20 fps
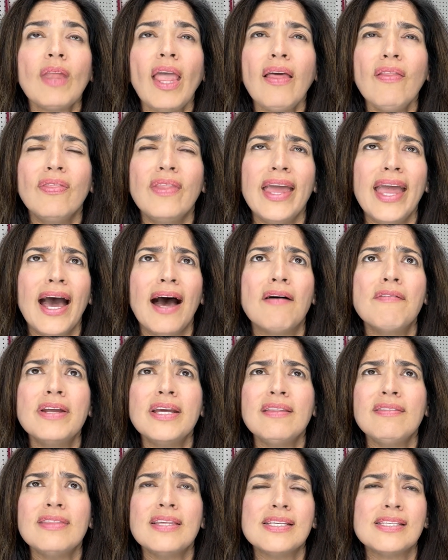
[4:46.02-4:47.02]
They have it
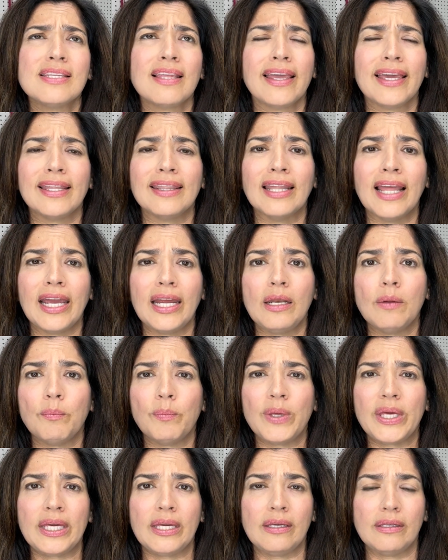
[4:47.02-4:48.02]
in this like light
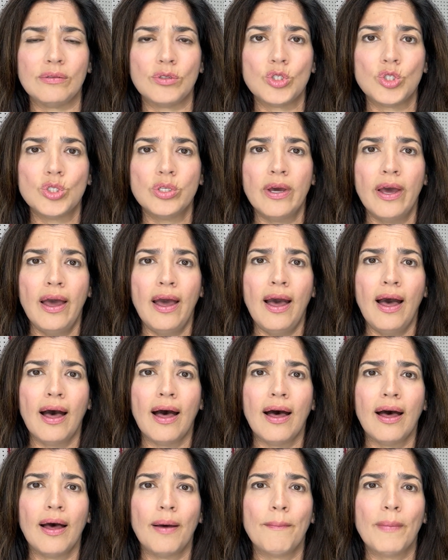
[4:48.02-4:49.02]
peach
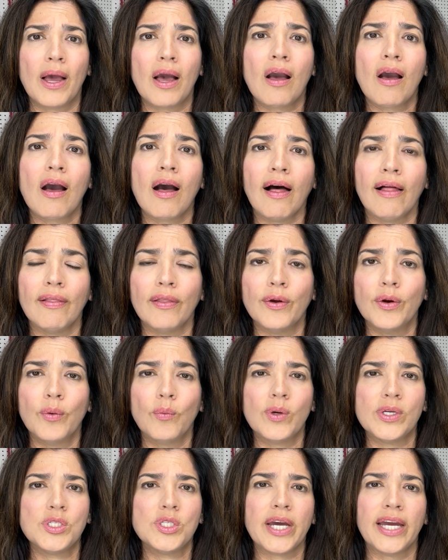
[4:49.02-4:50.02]
color,
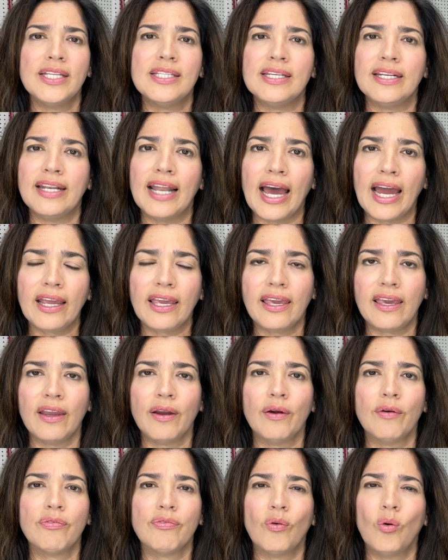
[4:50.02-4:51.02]
which I did not
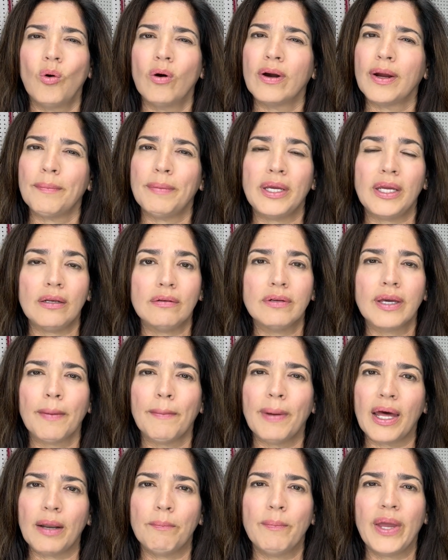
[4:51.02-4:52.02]
care for. I mean, come
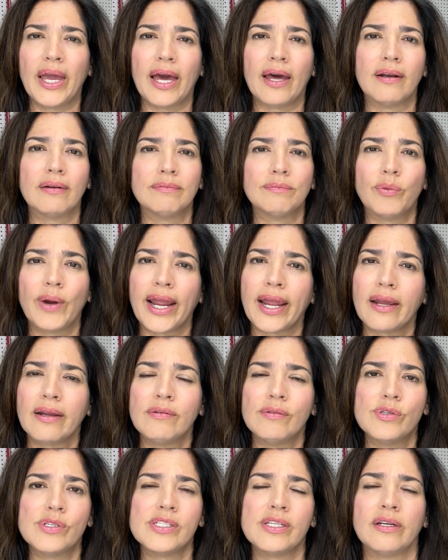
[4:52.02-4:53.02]
on, pattern, right?
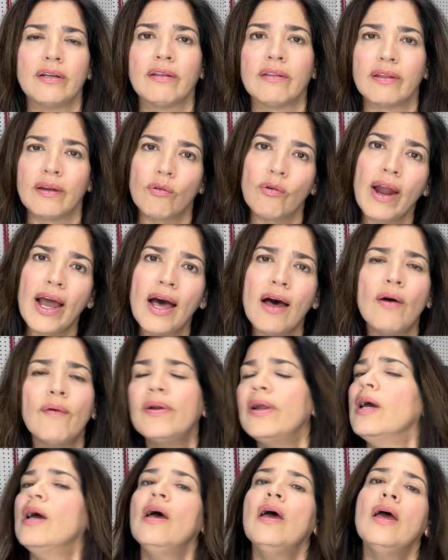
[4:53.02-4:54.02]
You're sitting on the
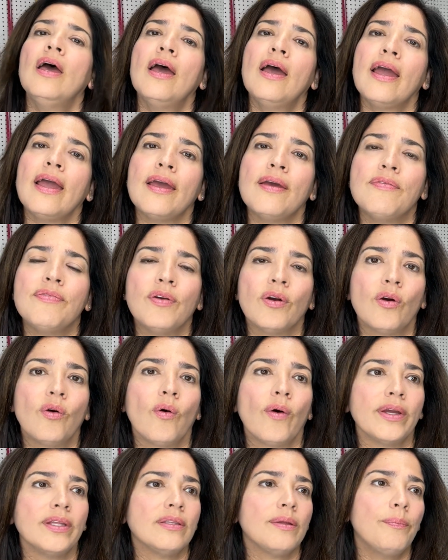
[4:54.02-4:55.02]
ground. If you're
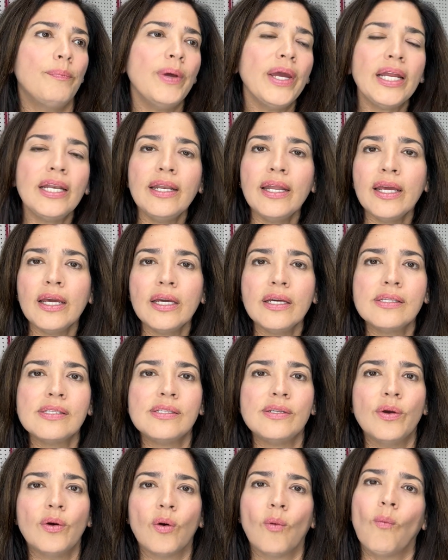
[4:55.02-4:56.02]
going to
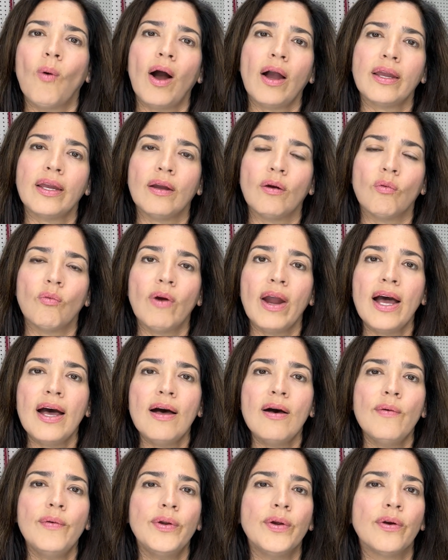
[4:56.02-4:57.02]
picnics, you're walking
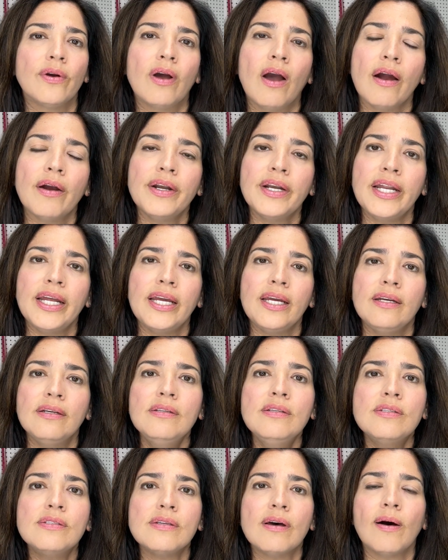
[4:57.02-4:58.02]
around, you're
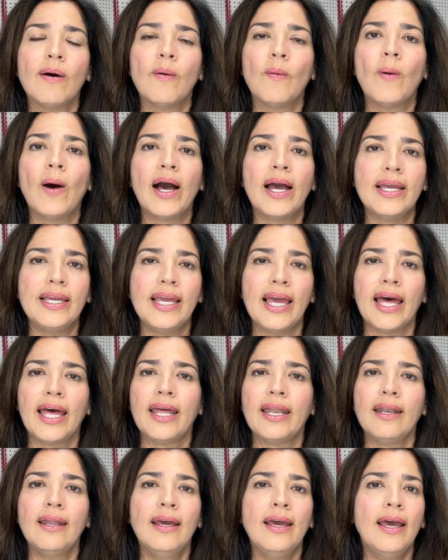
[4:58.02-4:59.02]
gardening. So
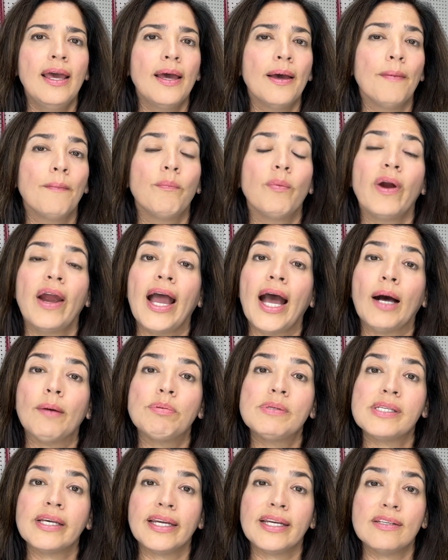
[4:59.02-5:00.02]
again,
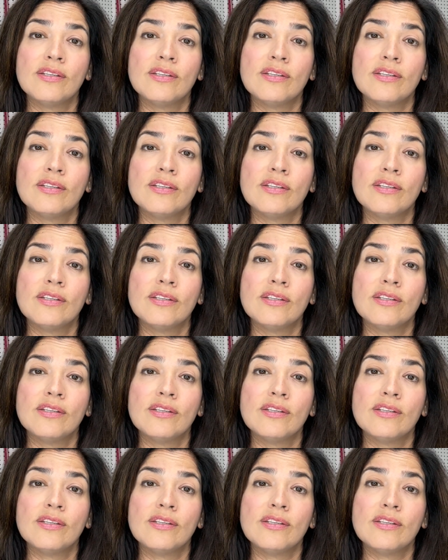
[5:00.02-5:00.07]
perhaps like a